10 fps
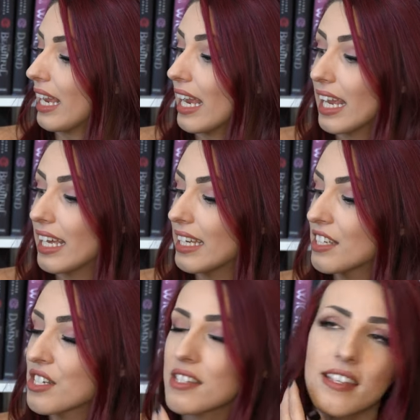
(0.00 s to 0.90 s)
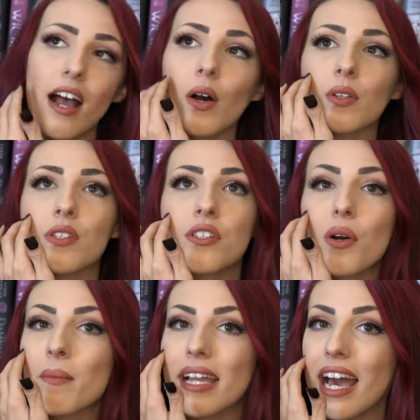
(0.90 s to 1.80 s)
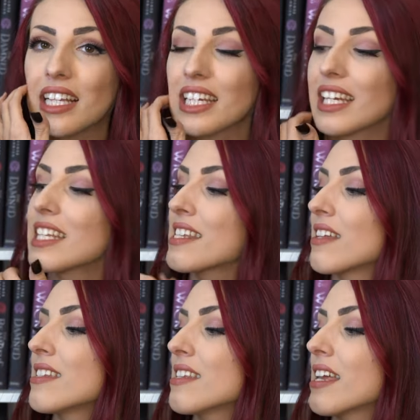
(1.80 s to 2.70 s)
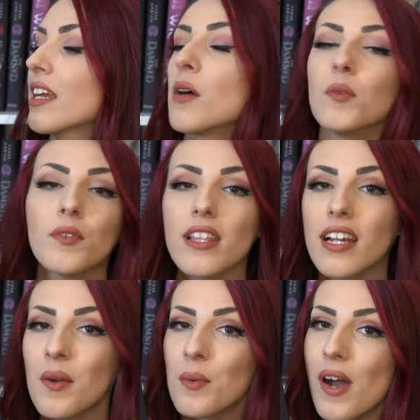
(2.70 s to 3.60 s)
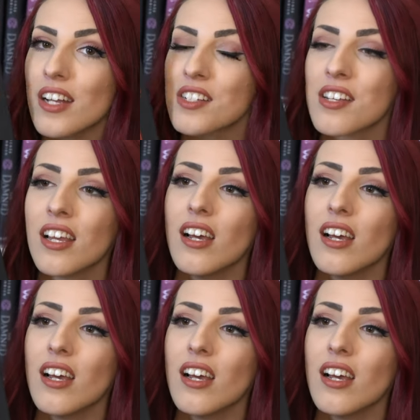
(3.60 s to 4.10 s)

and it just sounds so up my alley. It sounds like a movie that I would watch.